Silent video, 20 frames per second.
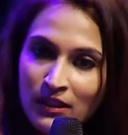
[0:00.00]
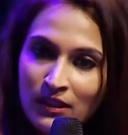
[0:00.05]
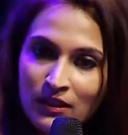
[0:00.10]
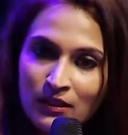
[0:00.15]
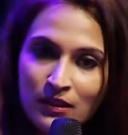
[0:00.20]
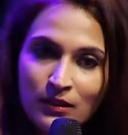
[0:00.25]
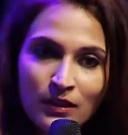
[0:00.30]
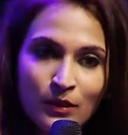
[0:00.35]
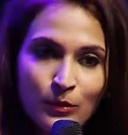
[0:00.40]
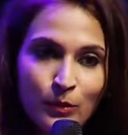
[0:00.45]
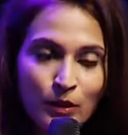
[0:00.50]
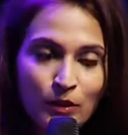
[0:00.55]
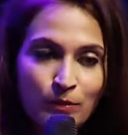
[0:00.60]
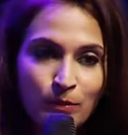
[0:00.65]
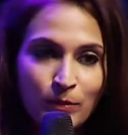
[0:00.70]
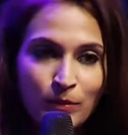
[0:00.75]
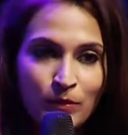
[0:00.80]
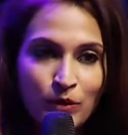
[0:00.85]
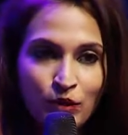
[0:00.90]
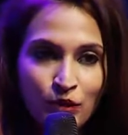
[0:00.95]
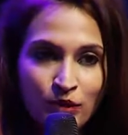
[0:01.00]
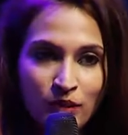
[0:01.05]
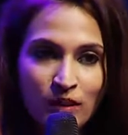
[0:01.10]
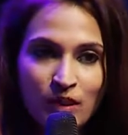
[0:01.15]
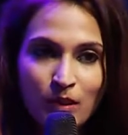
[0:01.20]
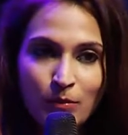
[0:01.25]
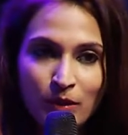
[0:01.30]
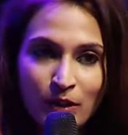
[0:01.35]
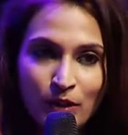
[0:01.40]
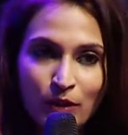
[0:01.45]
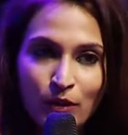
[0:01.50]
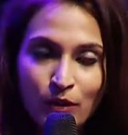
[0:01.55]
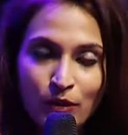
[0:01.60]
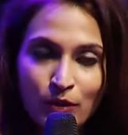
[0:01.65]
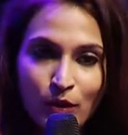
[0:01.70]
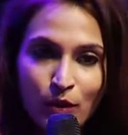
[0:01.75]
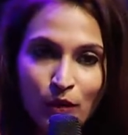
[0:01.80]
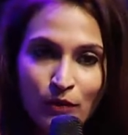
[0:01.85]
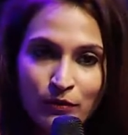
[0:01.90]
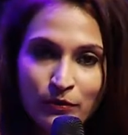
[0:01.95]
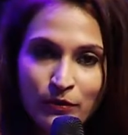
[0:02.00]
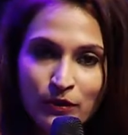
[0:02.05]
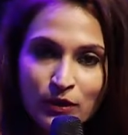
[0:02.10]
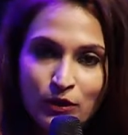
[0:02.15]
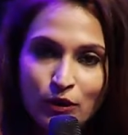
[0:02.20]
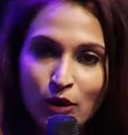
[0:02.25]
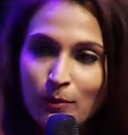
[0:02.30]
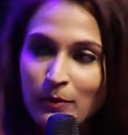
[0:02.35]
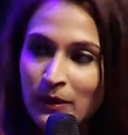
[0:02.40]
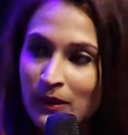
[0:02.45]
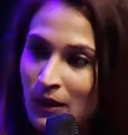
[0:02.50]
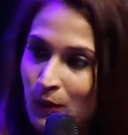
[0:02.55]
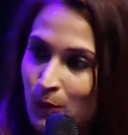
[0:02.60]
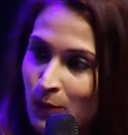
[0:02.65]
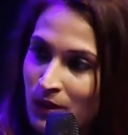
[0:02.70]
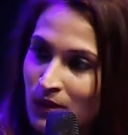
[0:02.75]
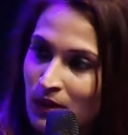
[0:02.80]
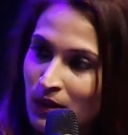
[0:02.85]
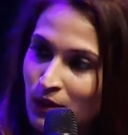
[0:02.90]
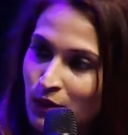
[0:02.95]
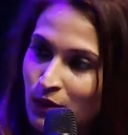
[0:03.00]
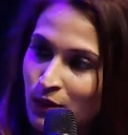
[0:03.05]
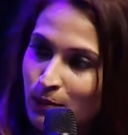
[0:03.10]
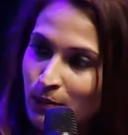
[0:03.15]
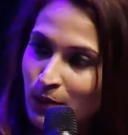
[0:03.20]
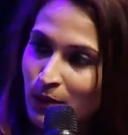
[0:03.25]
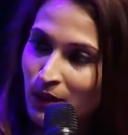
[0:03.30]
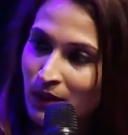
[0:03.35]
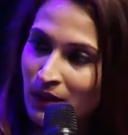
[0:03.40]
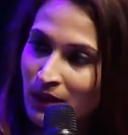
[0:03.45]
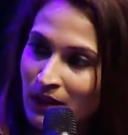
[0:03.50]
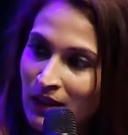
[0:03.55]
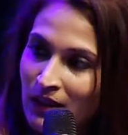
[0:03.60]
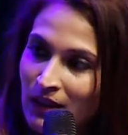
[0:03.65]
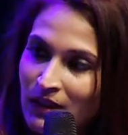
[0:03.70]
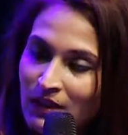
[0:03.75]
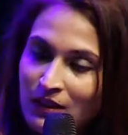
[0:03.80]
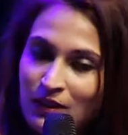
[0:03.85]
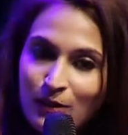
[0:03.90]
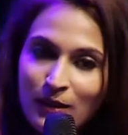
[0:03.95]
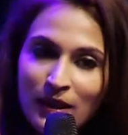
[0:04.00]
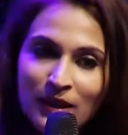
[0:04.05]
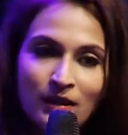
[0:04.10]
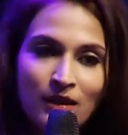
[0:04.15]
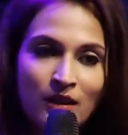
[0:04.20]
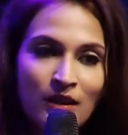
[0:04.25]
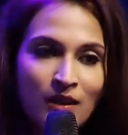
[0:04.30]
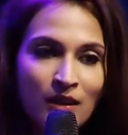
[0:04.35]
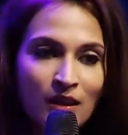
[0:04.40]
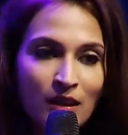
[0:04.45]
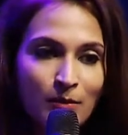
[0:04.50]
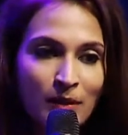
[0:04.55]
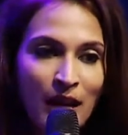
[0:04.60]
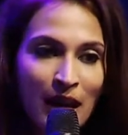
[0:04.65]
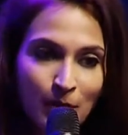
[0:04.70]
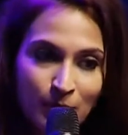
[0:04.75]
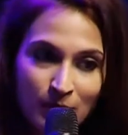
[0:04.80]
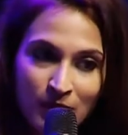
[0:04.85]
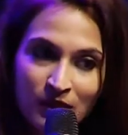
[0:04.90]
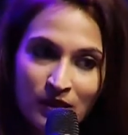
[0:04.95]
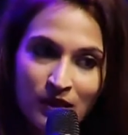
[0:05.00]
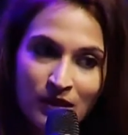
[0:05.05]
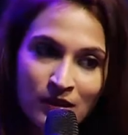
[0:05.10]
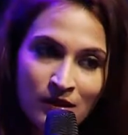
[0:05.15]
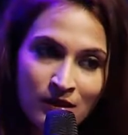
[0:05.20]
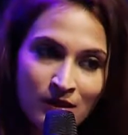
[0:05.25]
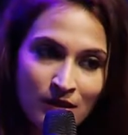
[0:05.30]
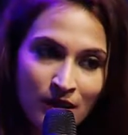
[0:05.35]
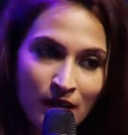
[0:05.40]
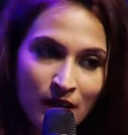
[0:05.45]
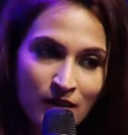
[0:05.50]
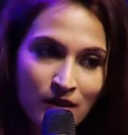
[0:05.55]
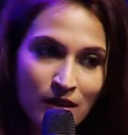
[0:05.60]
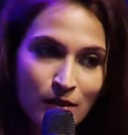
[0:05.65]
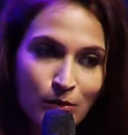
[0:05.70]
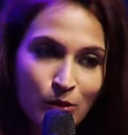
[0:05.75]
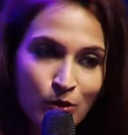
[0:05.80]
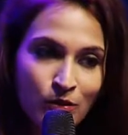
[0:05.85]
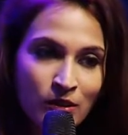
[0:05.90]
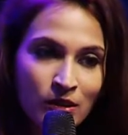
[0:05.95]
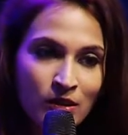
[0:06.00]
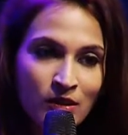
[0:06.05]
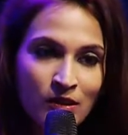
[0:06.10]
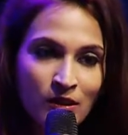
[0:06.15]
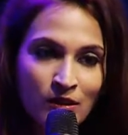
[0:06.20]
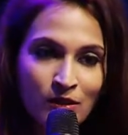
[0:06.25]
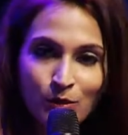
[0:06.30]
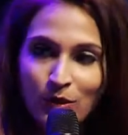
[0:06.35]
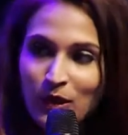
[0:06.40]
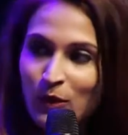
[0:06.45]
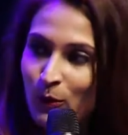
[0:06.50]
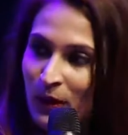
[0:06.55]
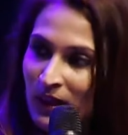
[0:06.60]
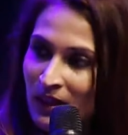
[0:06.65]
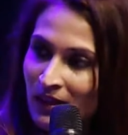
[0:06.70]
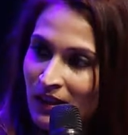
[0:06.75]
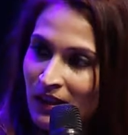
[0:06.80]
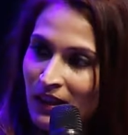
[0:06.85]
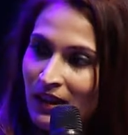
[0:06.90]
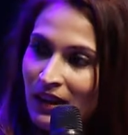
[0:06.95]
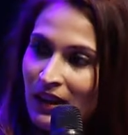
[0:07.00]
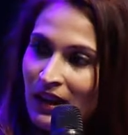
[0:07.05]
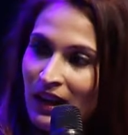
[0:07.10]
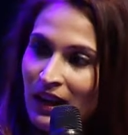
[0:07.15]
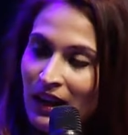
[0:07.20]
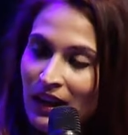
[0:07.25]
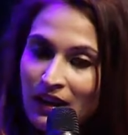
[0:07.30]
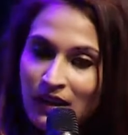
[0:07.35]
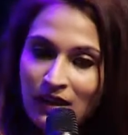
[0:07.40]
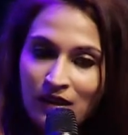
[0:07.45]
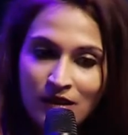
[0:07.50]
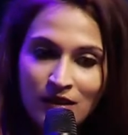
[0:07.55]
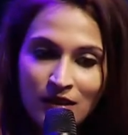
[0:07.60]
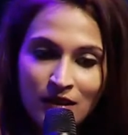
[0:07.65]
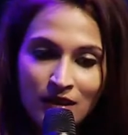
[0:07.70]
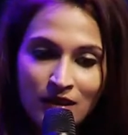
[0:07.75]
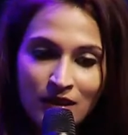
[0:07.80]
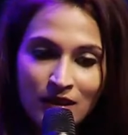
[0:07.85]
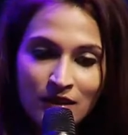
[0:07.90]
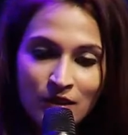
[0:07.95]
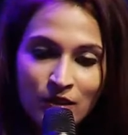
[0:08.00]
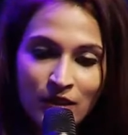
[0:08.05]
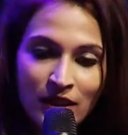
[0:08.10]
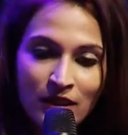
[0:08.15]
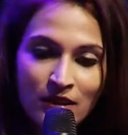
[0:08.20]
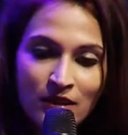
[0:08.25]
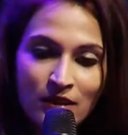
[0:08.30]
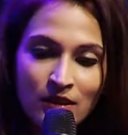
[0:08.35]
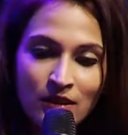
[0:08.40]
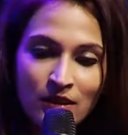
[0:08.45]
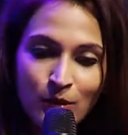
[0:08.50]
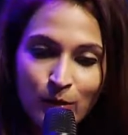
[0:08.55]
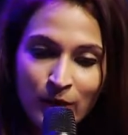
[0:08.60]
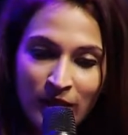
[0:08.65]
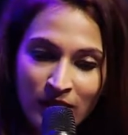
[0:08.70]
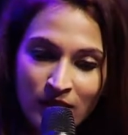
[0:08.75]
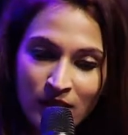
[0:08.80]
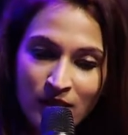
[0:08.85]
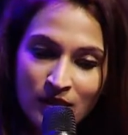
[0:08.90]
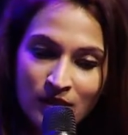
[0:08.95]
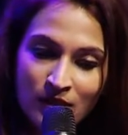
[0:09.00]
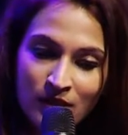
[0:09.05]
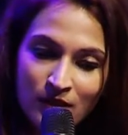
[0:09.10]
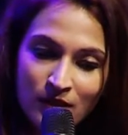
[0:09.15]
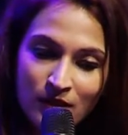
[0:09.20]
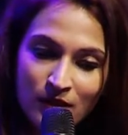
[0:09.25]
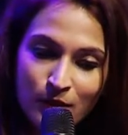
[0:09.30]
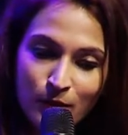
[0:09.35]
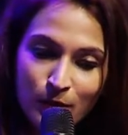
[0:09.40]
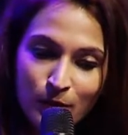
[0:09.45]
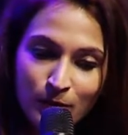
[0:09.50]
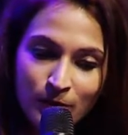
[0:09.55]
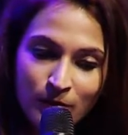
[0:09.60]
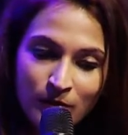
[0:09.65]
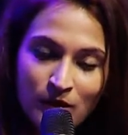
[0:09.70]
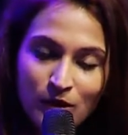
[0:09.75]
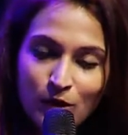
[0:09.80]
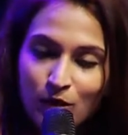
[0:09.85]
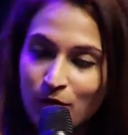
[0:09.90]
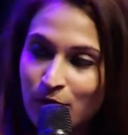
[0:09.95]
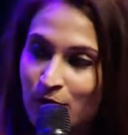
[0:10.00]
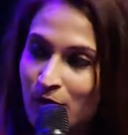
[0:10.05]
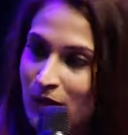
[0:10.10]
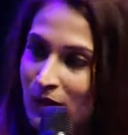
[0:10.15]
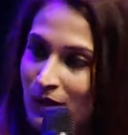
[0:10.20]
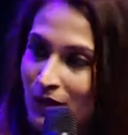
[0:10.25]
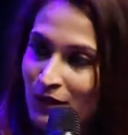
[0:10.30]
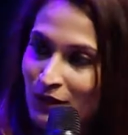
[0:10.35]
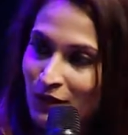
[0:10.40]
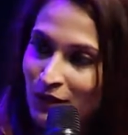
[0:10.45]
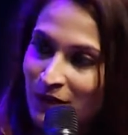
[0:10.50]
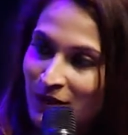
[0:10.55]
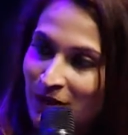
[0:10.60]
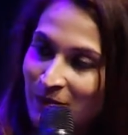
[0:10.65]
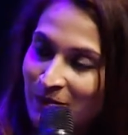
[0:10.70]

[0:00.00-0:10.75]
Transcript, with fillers: it. It was surely because of the topic that was touched upon. So I think I'm happy that healthy movies are doing well and uh, it's creating awareness. So it's good for the industry. This is